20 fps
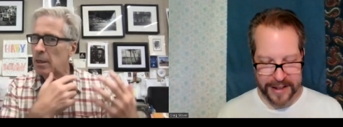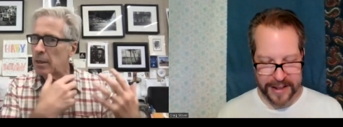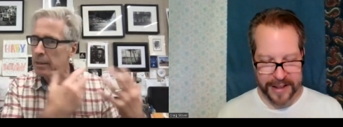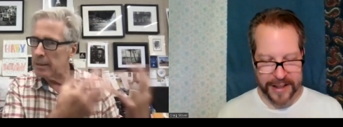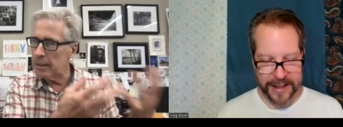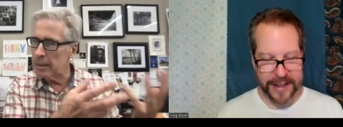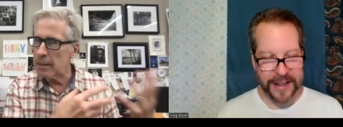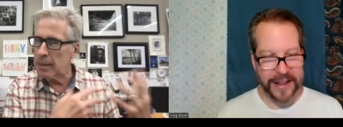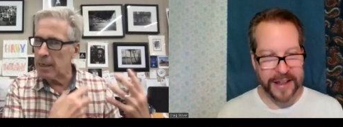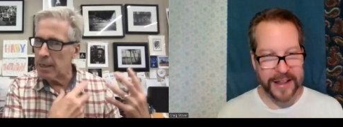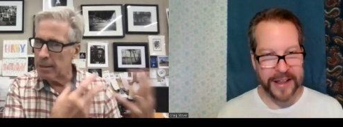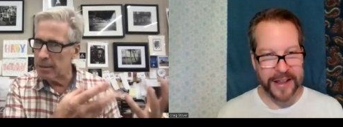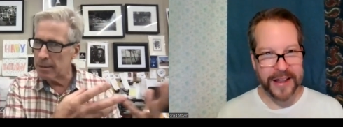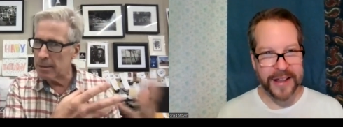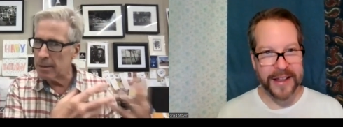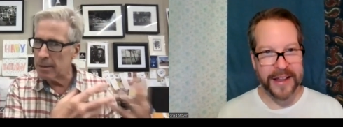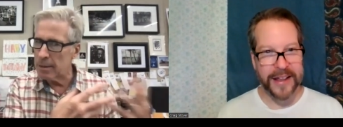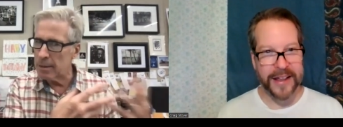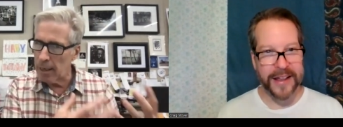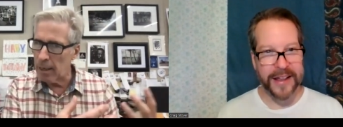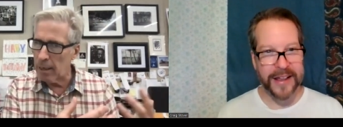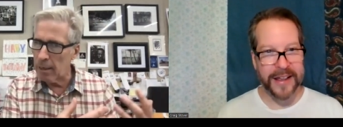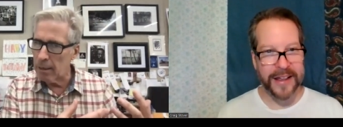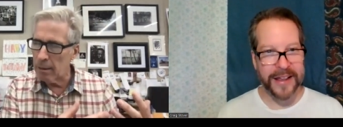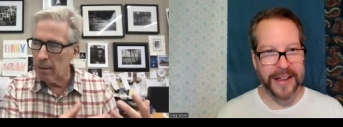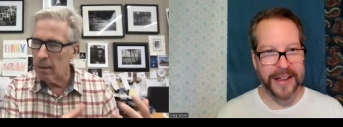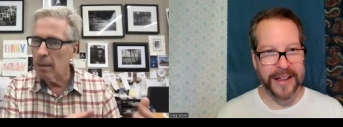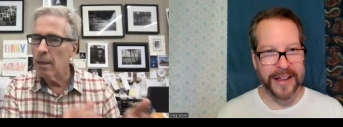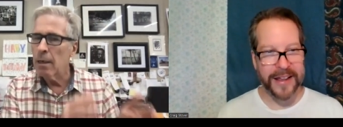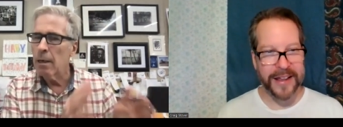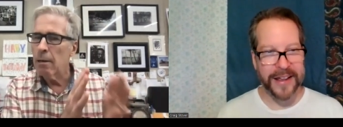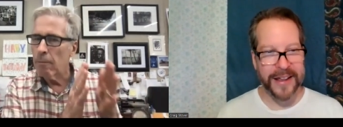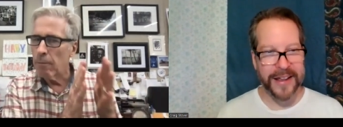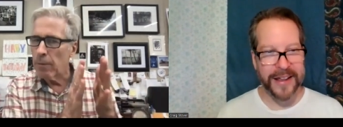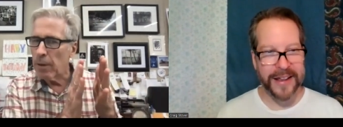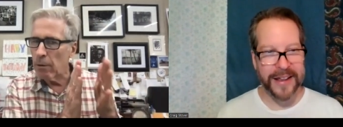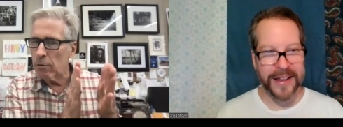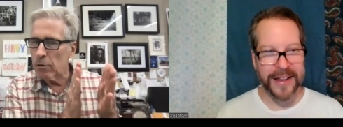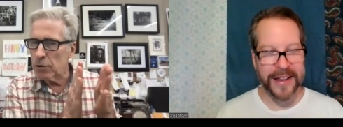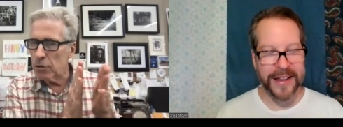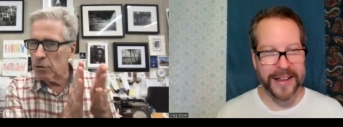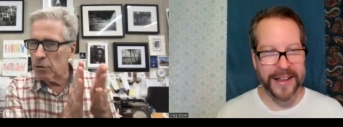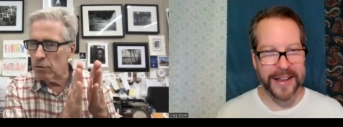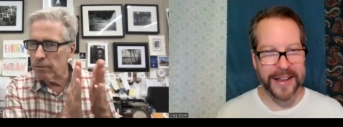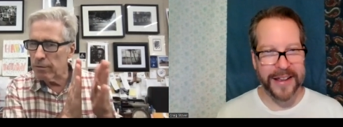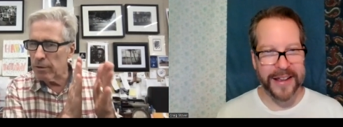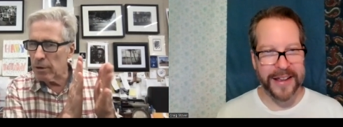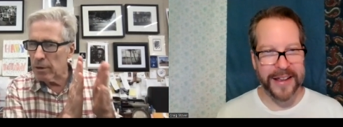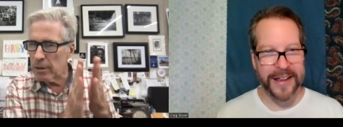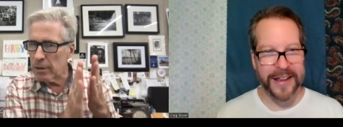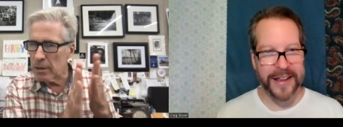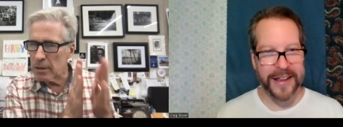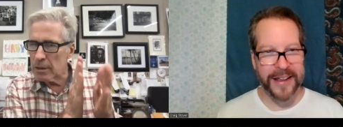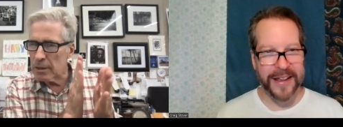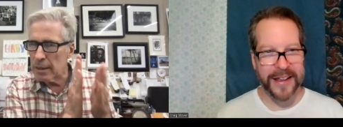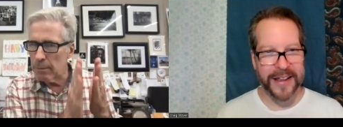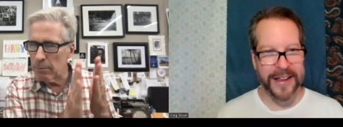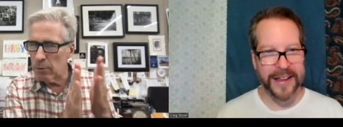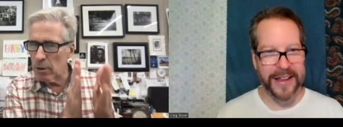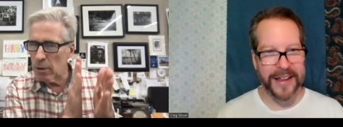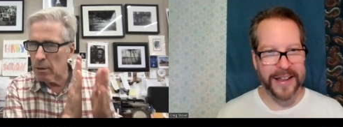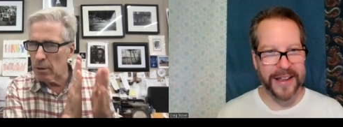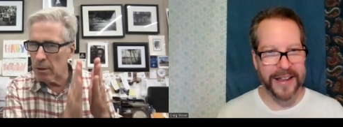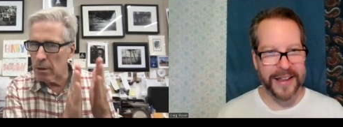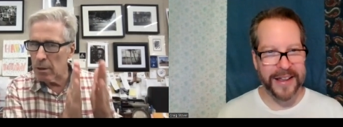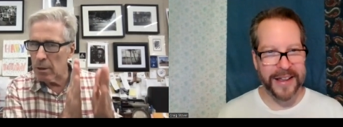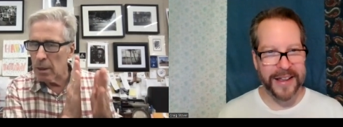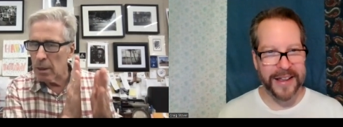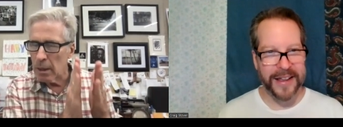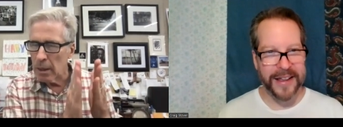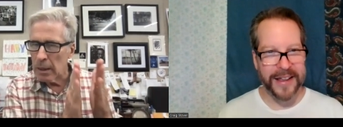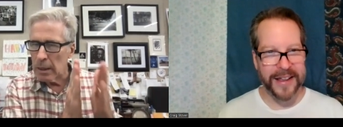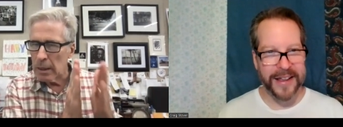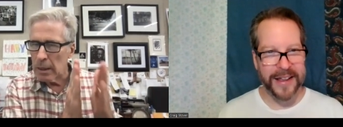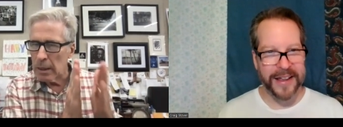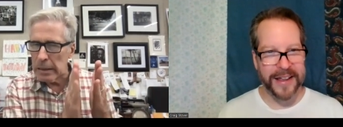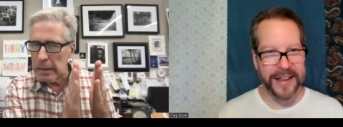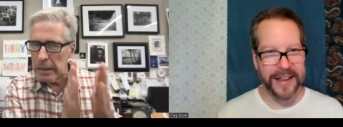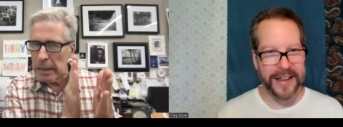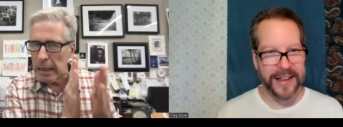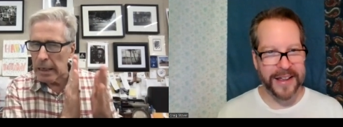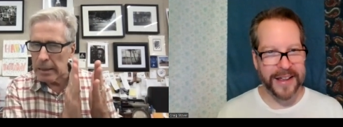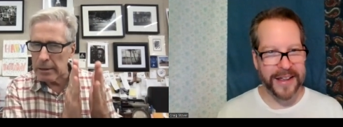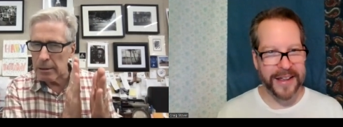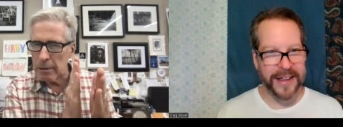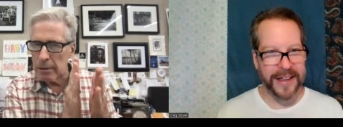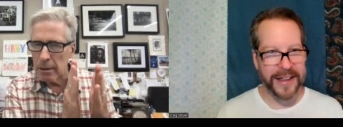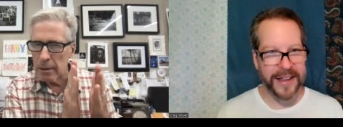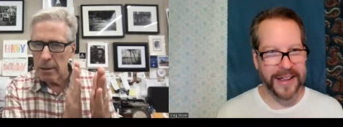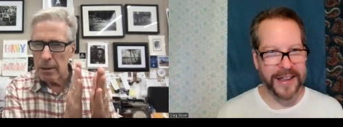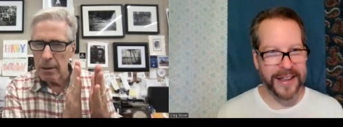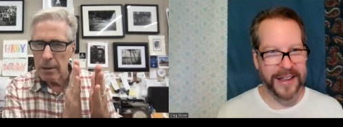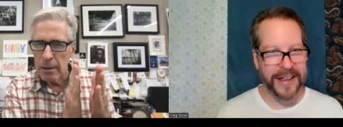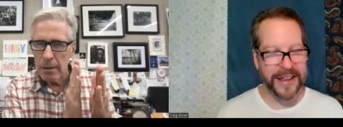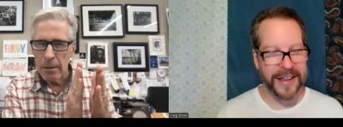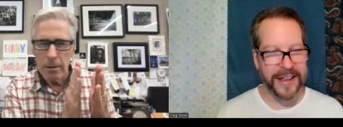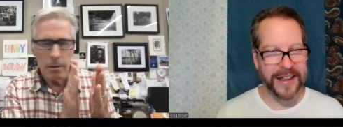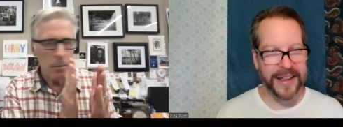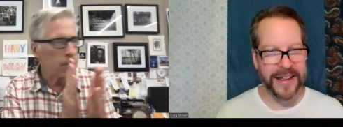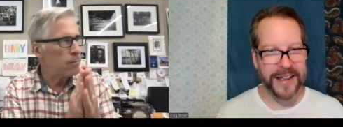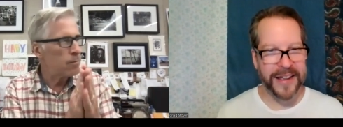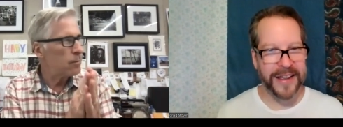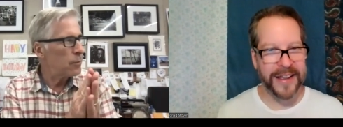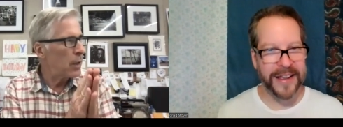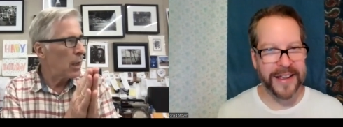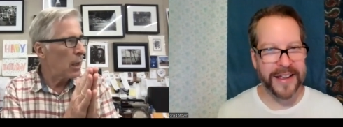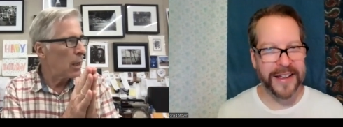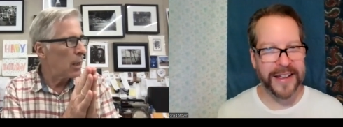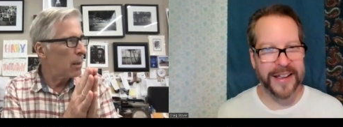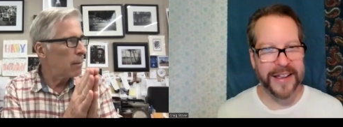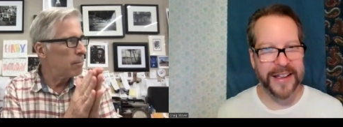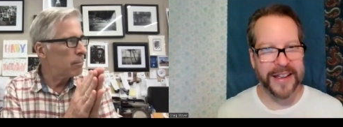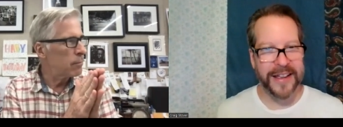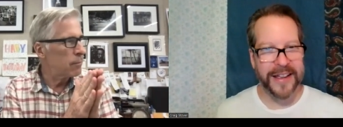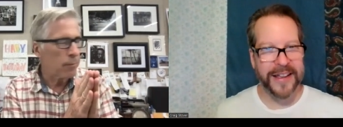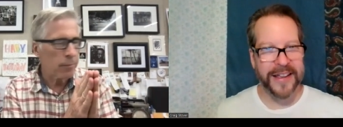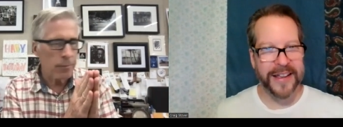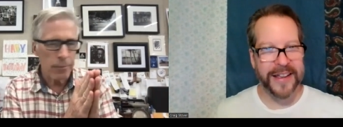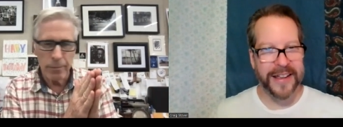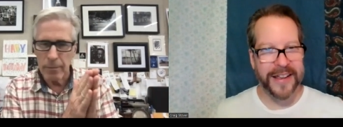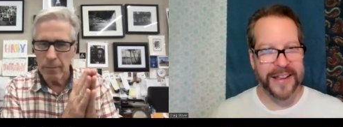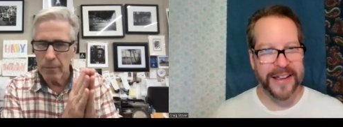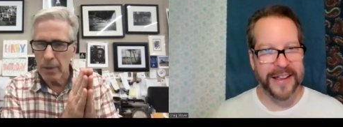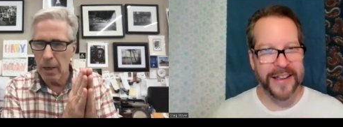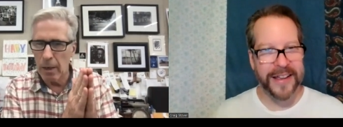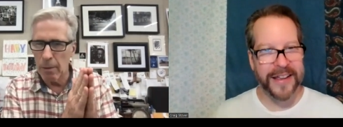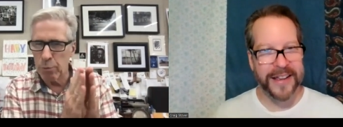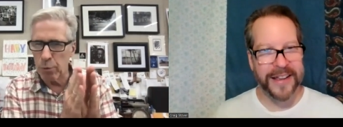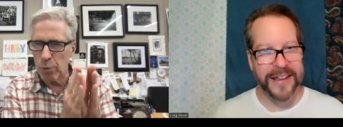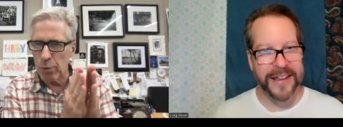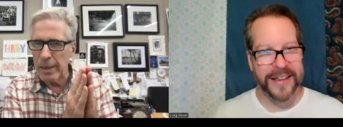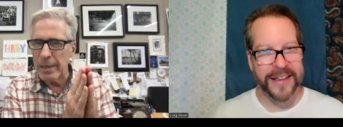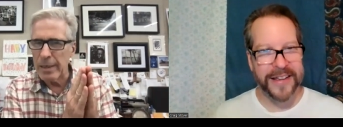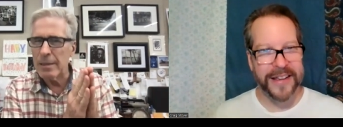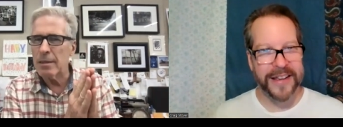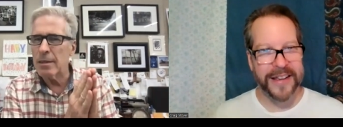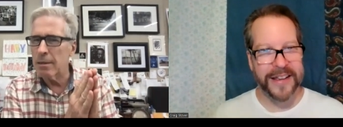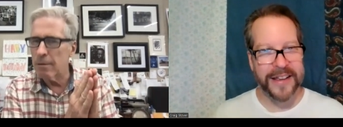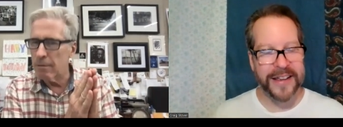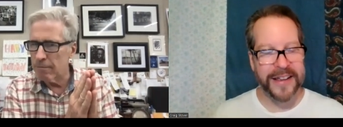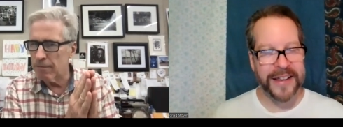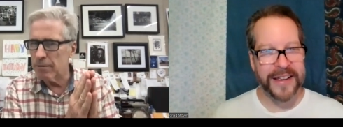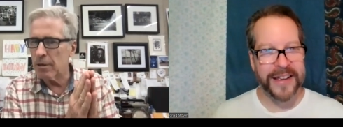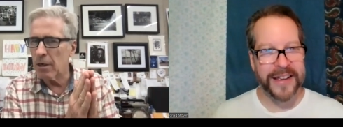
Speaker 1: in this case today, they were two very similar yet um, abrasive